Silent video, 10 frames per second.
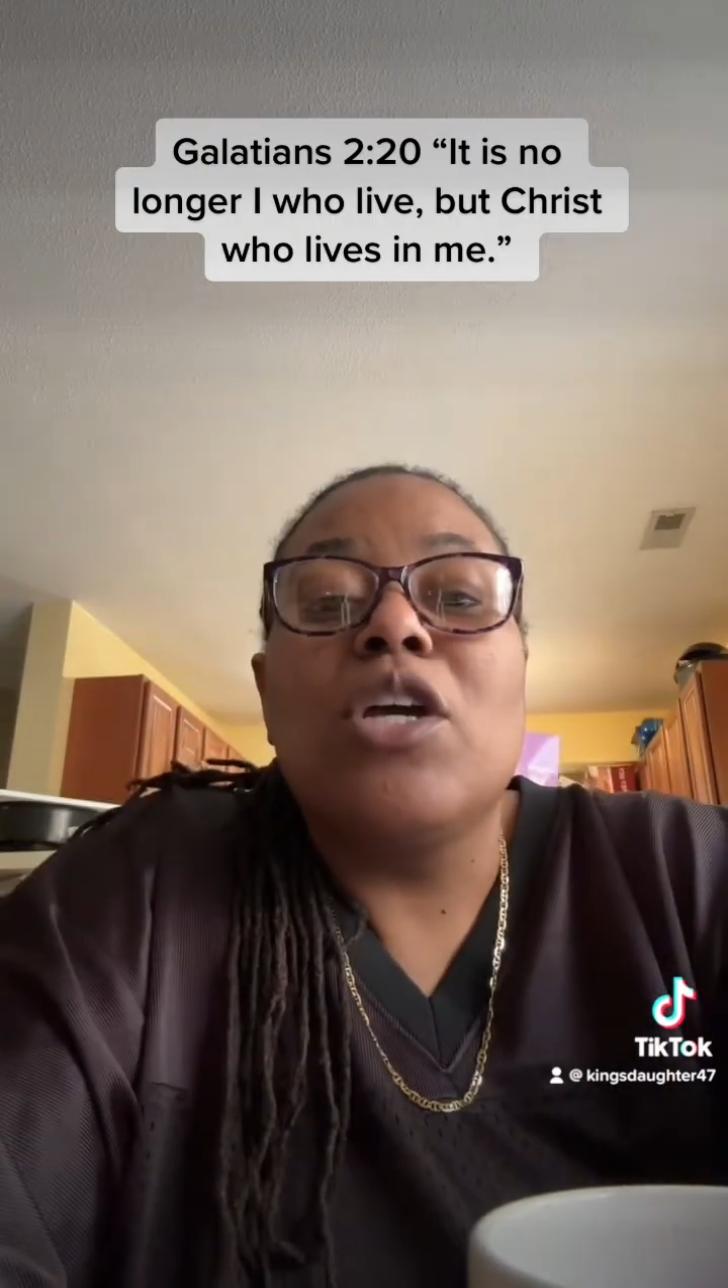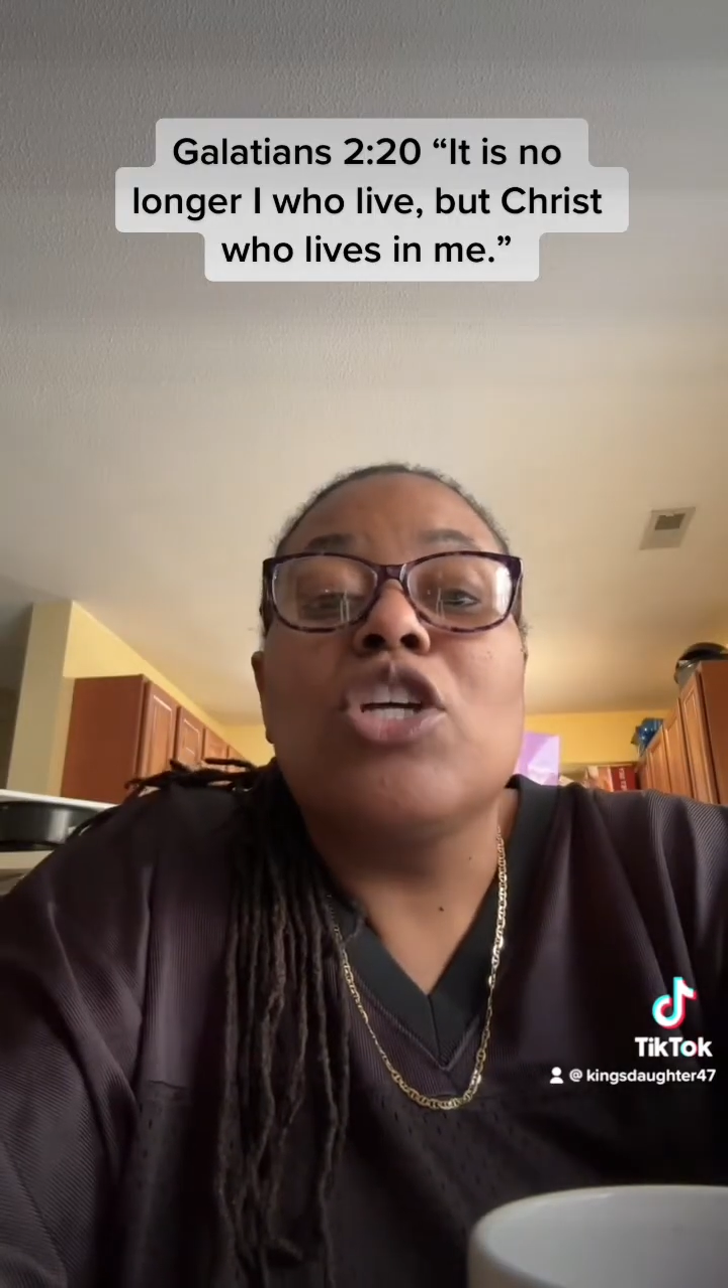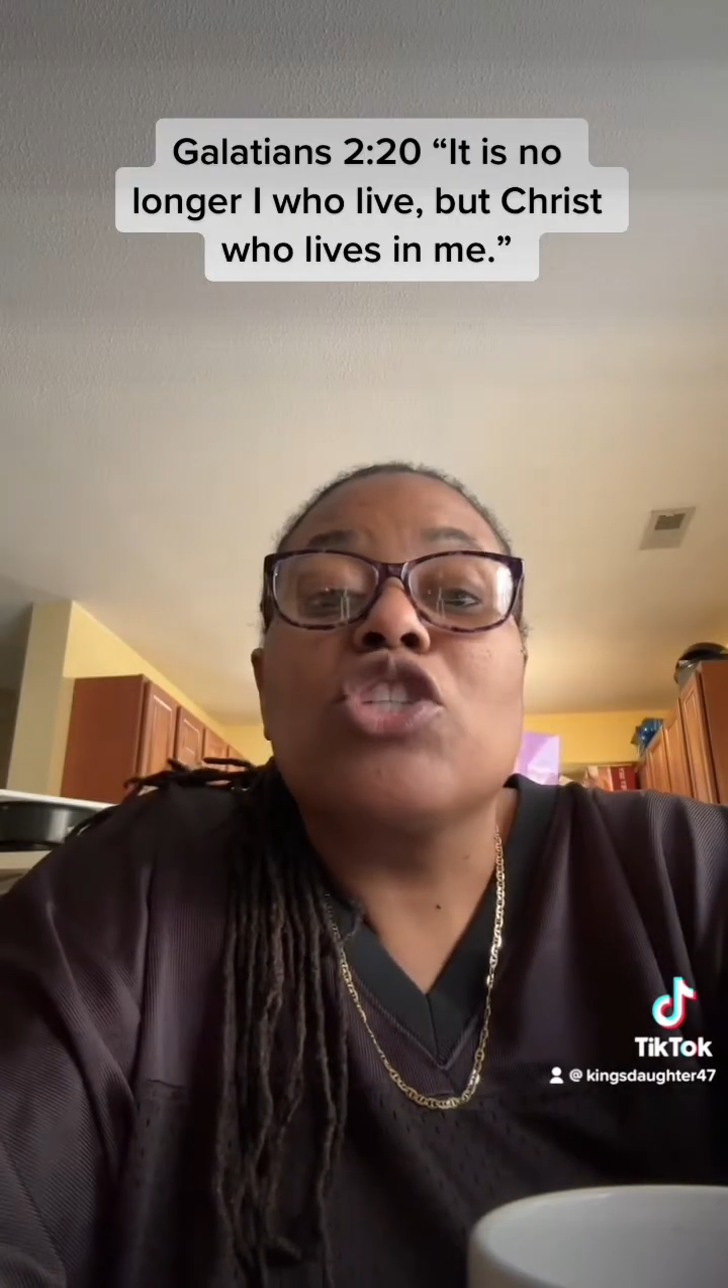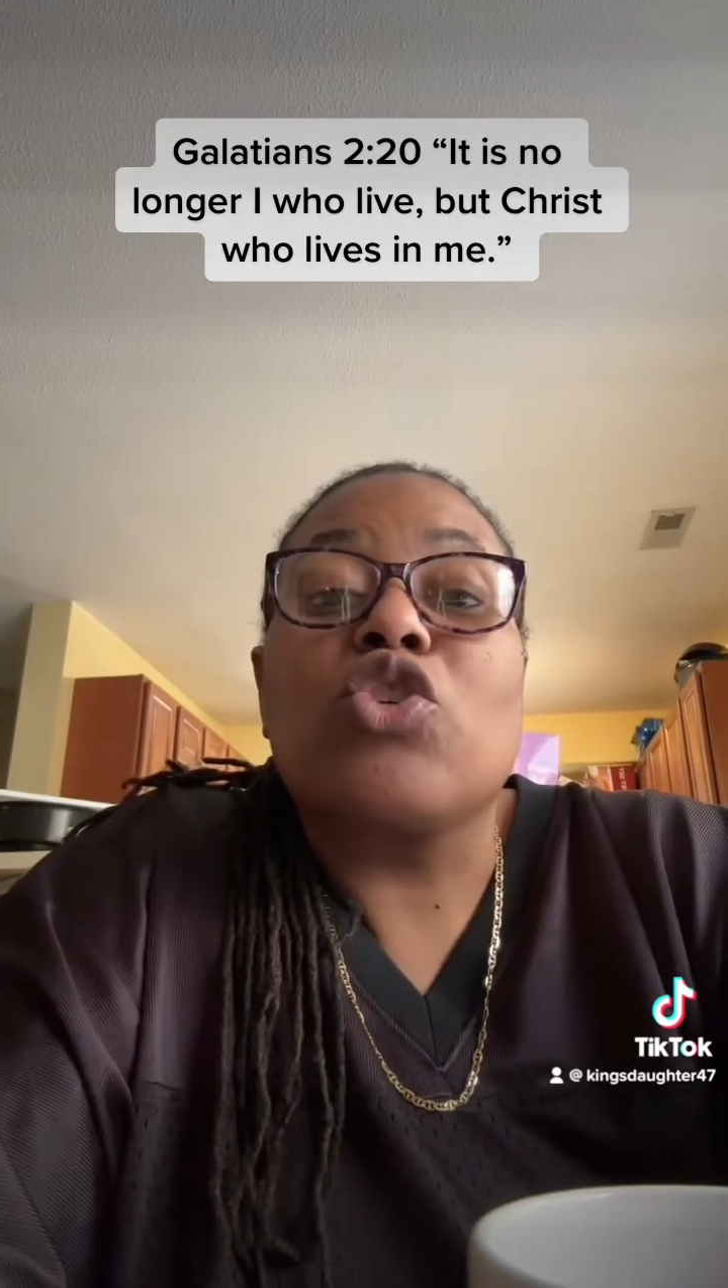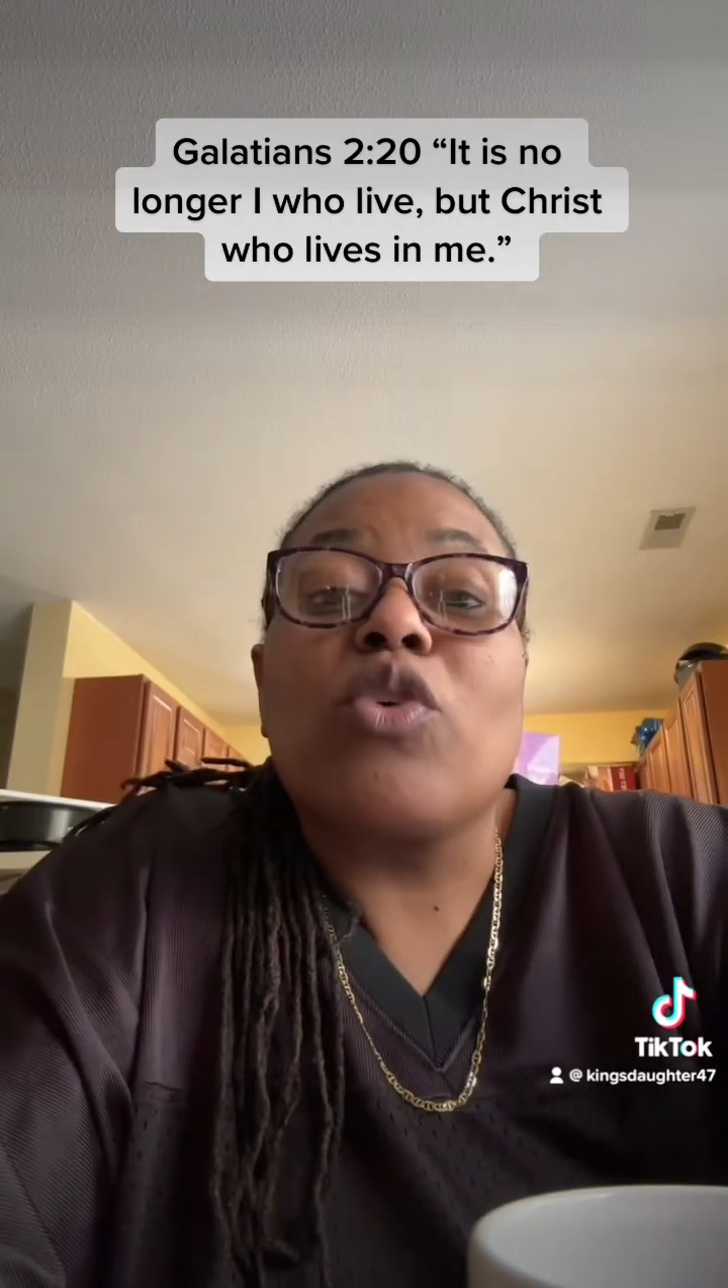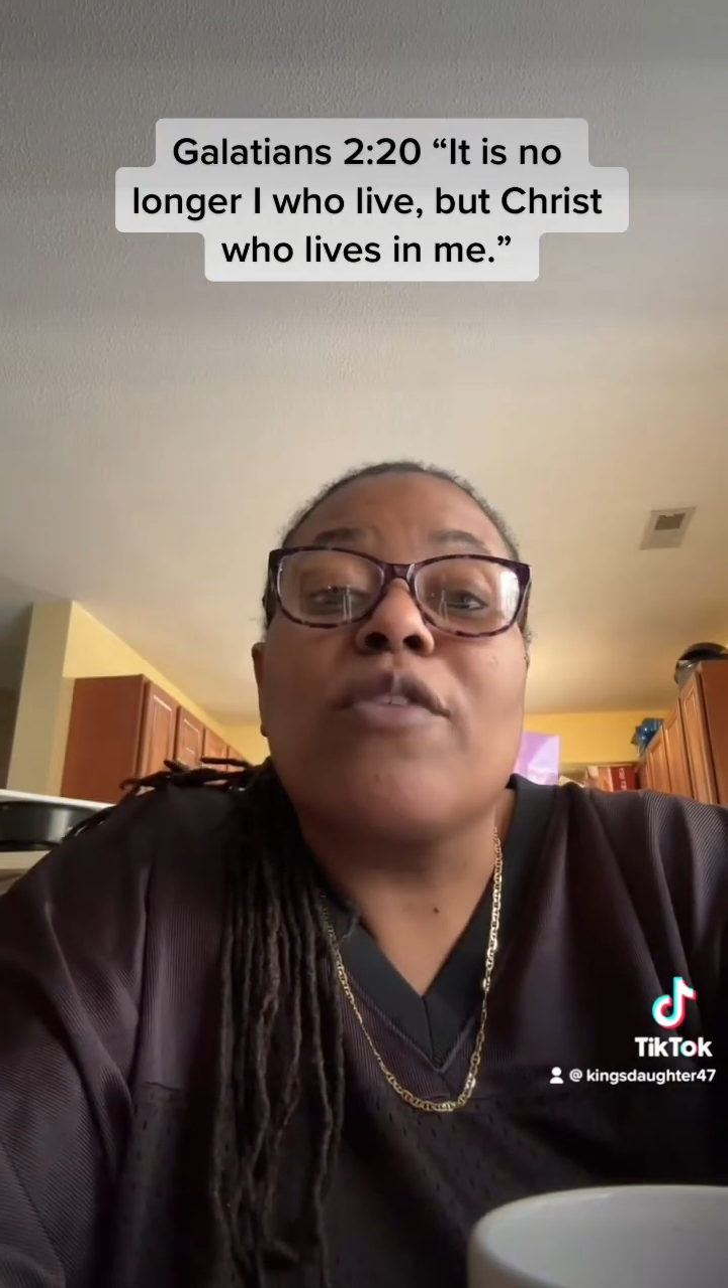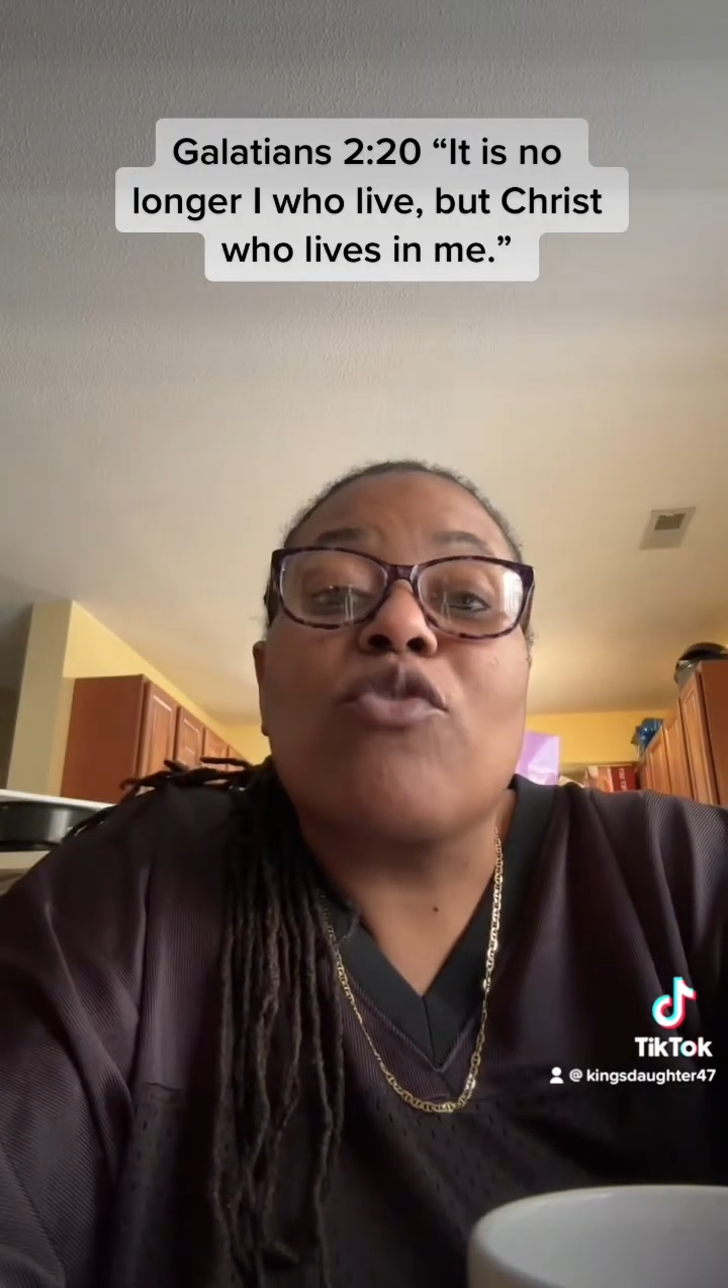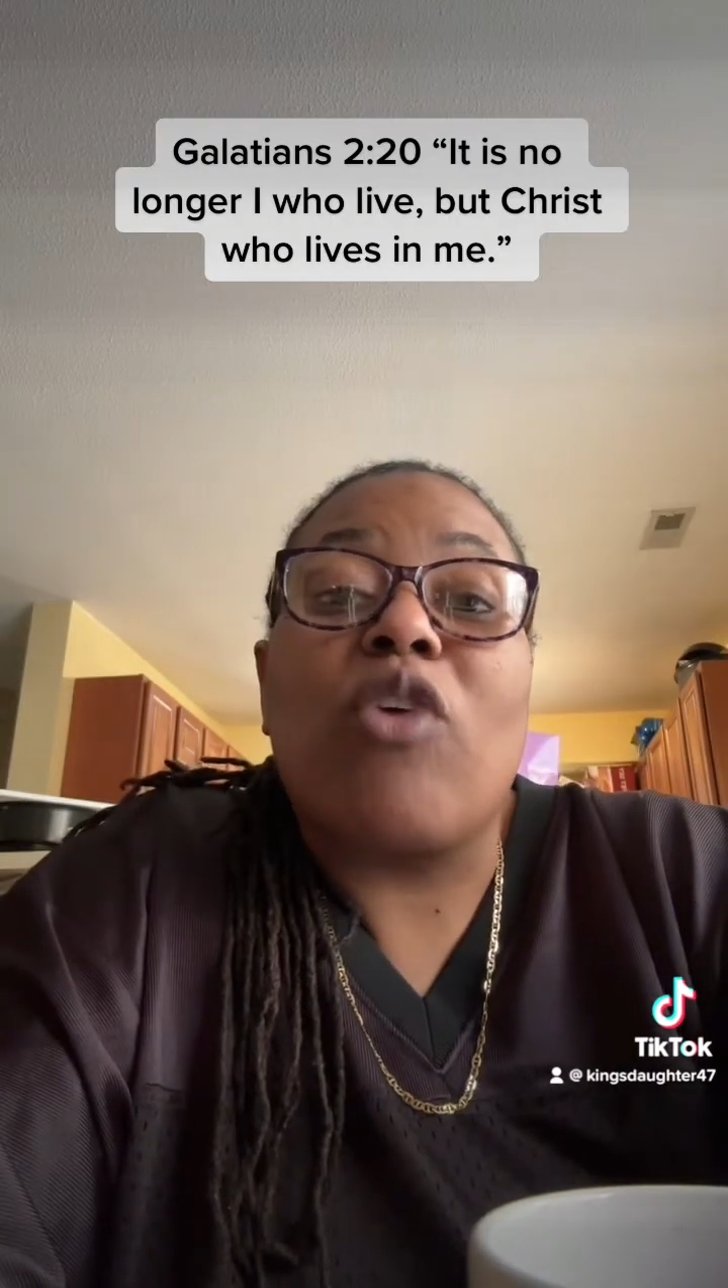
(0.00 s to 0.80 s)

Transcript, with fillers: So if